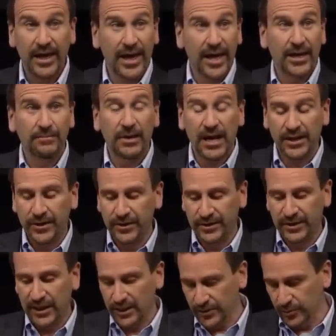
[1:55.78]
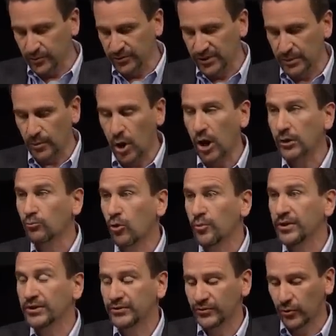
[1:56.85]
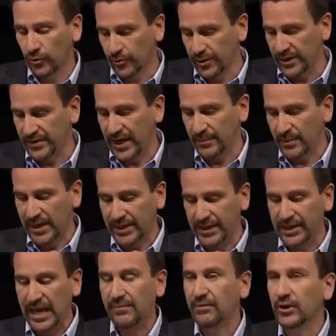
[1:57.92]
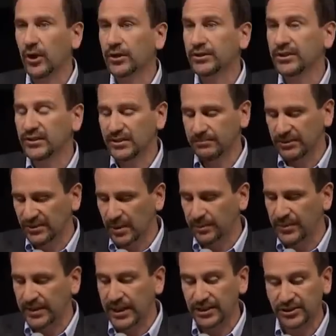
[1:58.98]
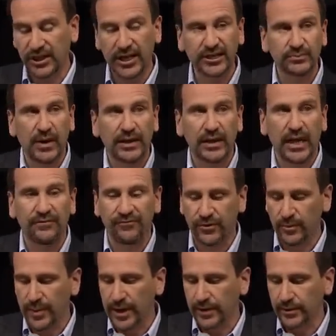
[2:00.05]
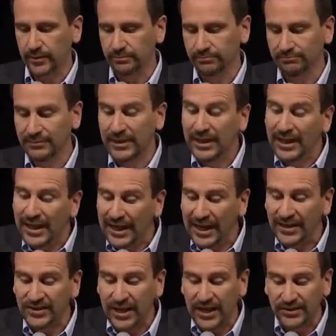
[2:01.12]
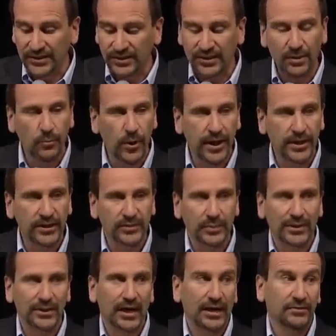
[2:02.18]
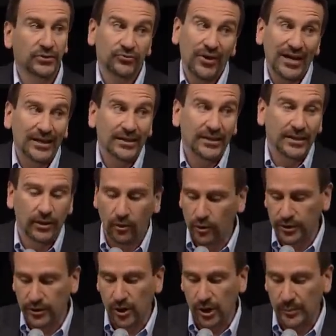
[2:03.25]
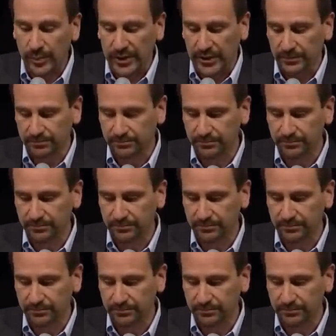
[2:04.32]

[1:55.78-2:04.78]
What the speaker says: And I'm not here to tell you some heartwarming story that my kid having autism is something that changed my life for the better. I guess it has in some ways, but I'd trade it all in a heartbeat.